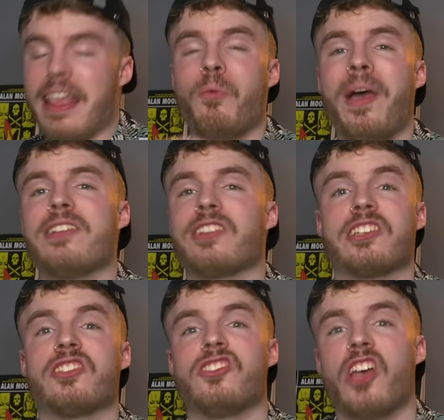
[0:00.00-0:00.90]
It wears
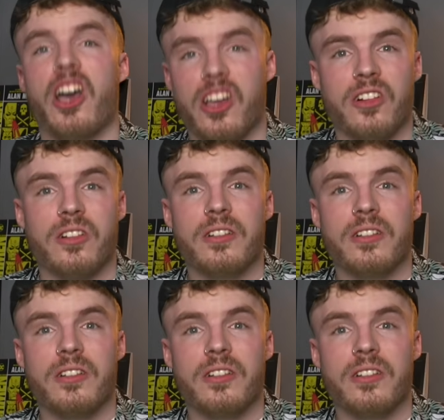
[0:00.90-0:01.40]
like a circle.